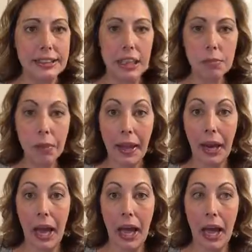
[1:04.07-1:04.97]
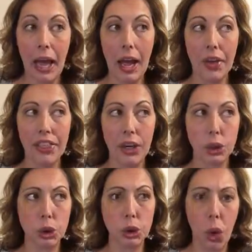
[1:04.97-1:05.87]
seem like
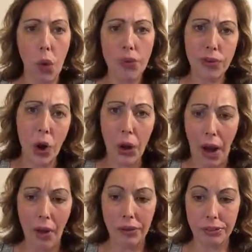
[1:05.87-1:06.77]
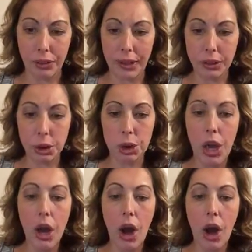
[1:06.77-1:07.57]
they're so far out of reach?